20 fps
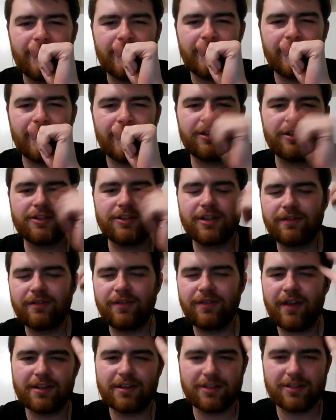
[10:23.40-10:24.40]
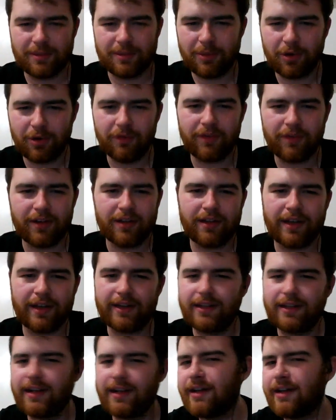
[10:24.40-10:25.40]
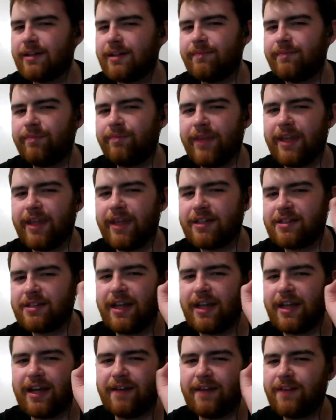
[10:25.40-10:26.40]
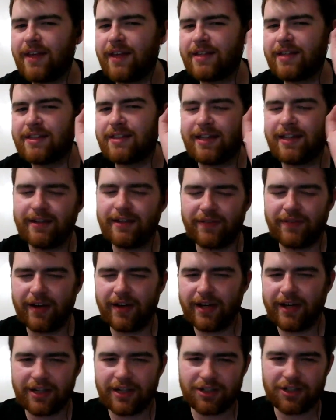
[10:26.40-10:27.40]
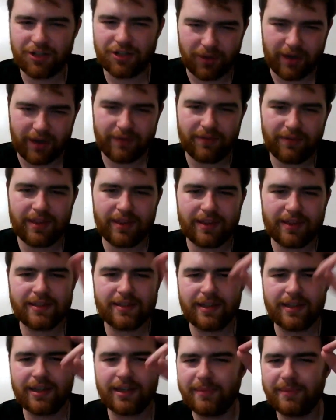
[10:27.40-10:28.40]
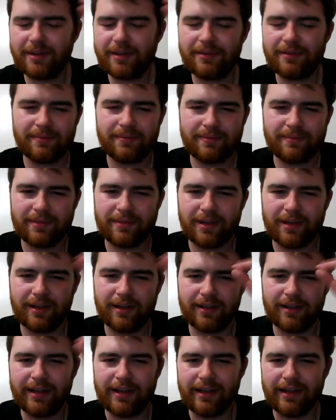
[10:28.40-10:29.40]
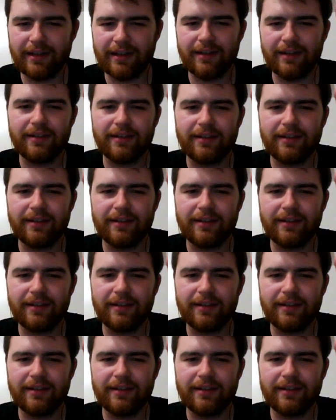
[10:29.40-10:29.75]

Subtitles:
it looks like a fantasy movie? Like not it doesn't have that sci-fi edge to it. Everything's like a bit clean.